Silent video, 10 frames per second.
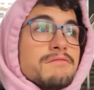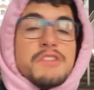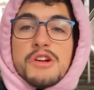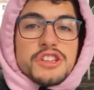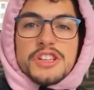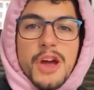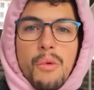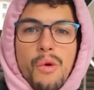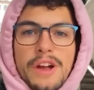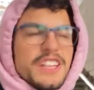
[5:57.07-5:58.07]
just get
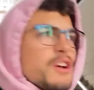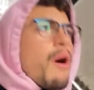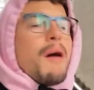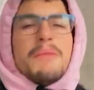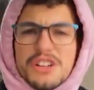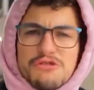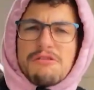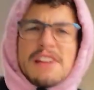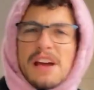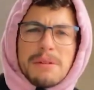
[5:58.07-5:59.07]
walking. You know what? I
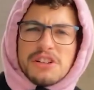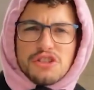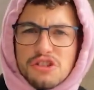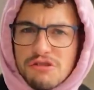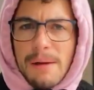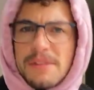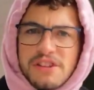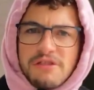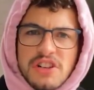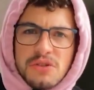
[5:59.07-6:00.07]
might just scrap this
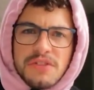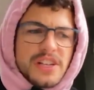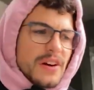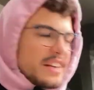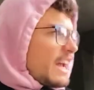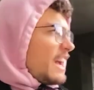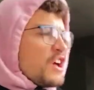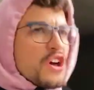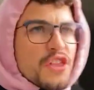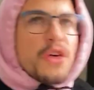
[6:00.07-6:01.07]
original video
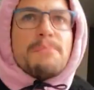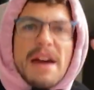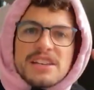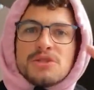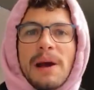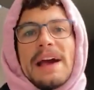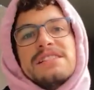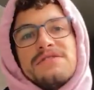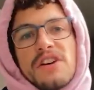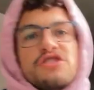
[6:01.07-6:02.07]
idea. The best way to
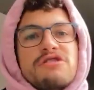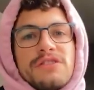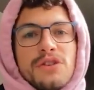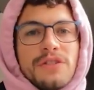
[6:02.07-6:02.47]
find street photography